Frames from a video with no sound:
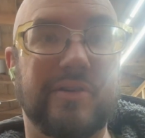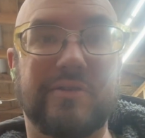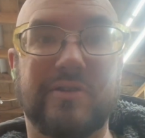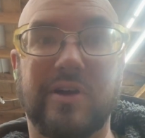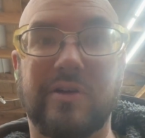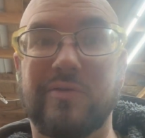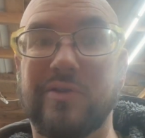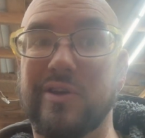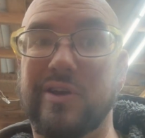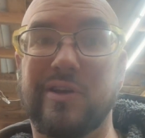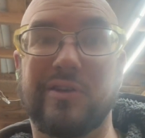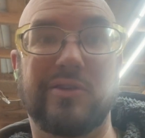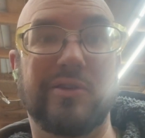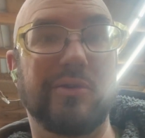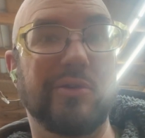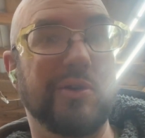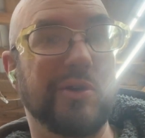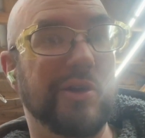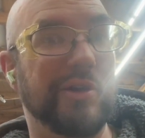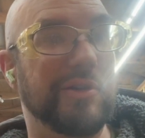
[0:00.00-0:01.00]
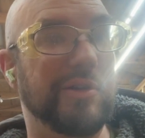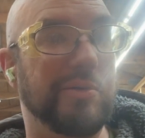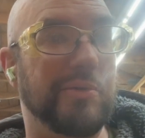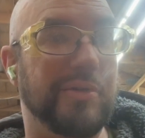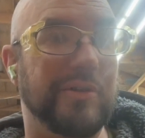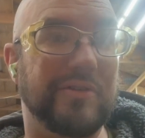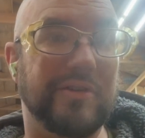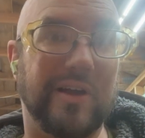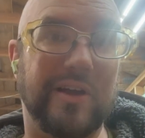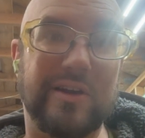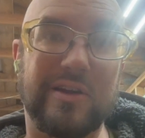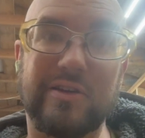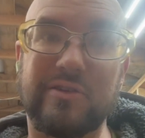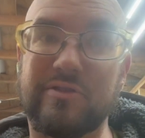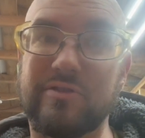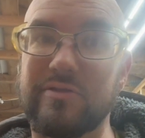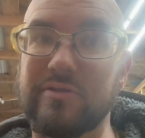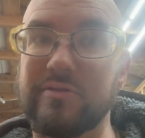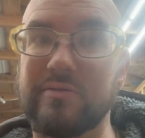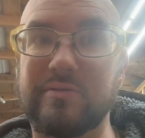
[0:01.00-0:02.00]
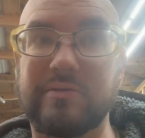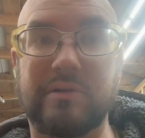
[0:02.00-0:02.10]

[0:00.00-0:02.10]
of stuff you can do with a 10-inch.